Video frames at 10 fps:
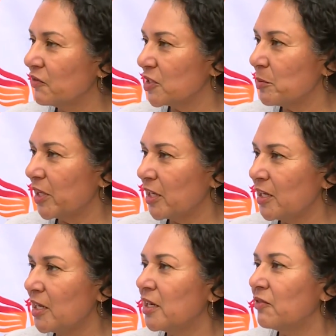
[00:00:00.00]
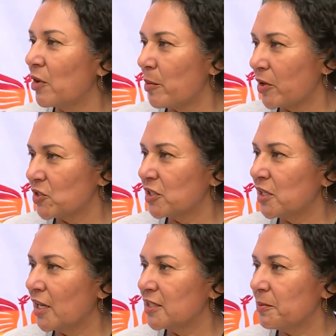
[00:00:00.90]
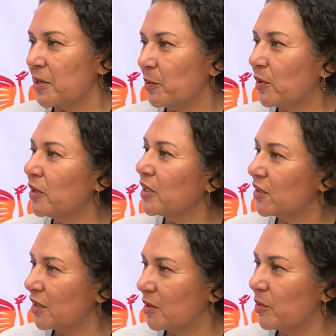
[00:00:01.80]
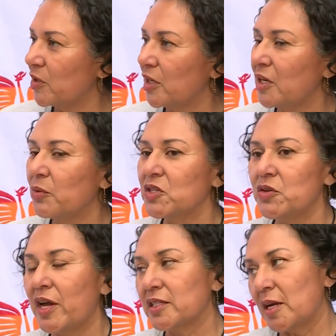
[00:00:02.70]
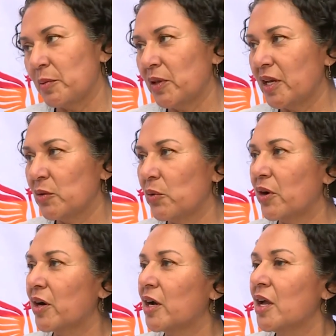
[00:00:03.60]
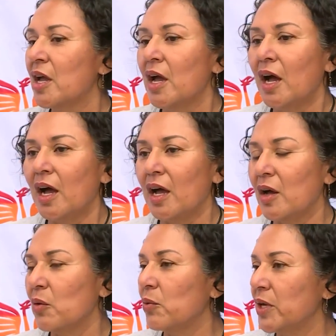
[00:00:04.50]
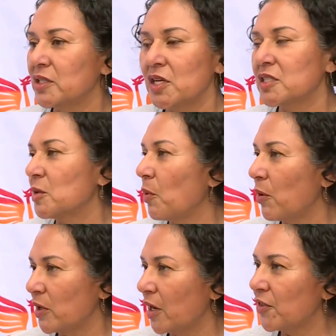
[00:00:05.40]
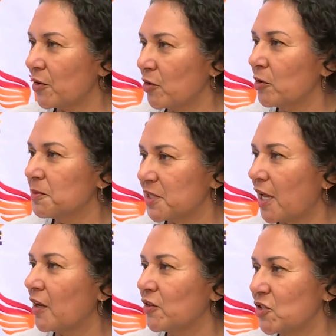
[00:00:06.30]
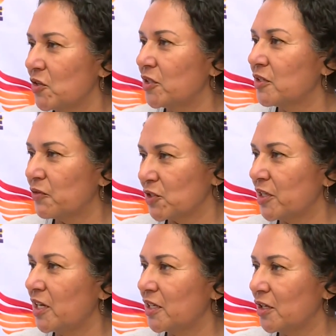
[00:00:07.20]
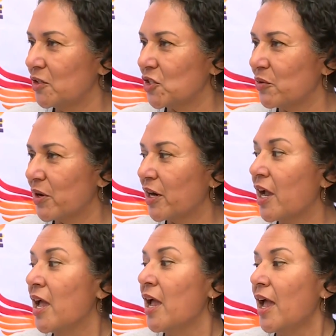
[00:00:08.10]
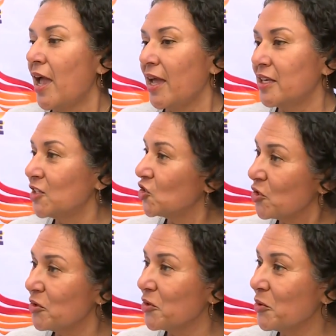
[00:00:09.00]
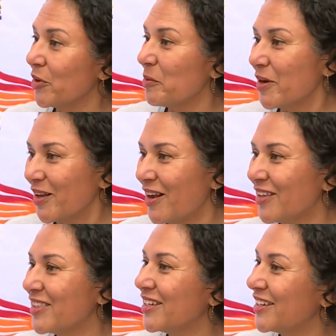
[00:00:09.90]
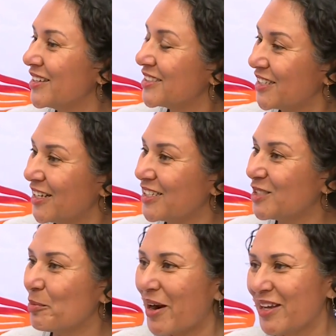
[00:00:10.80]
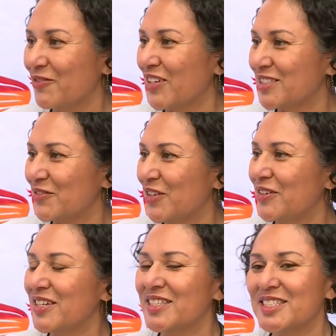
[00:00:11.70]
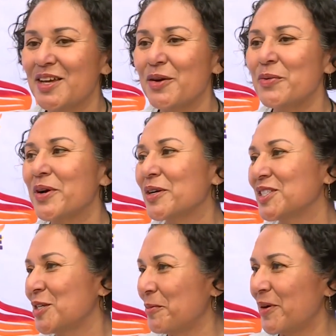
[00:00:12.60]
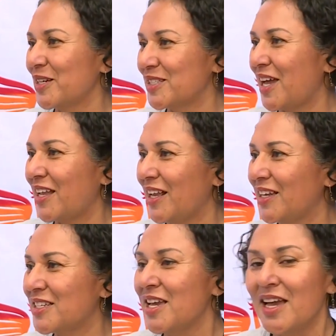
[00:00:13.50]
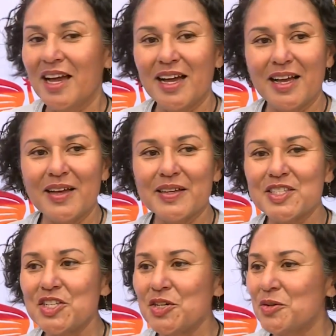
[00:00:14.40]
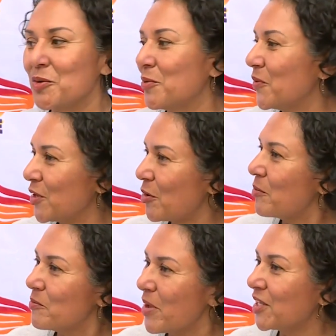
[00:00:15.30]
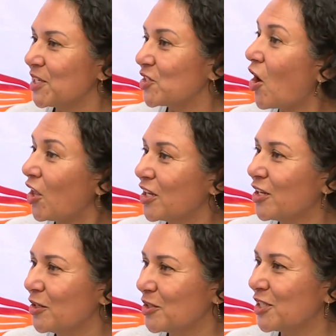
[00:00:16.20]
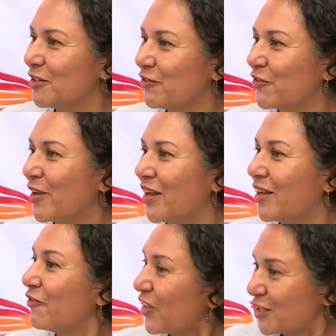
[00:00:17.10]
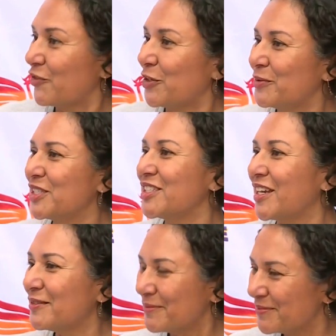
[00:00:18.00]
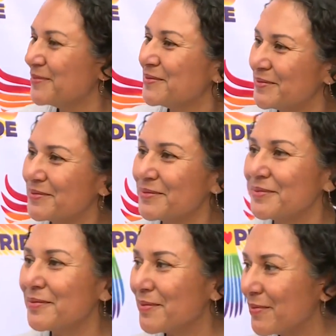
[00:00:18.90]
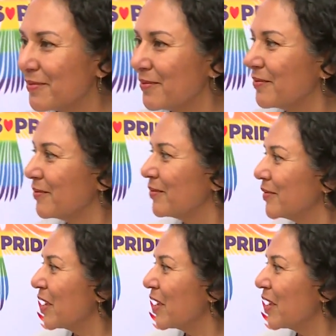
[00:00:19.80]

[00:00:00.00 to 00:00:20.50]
the visibility of our marginalized people in the community. We do anti-bullying work. Uh, we support other groups that are doing diversity and inclusion work. And in June, we put on the city's Pride Festival. And so we're super excited uh, to, you know, make this all-inclusive uh, festival today. And talk about the Phoenix,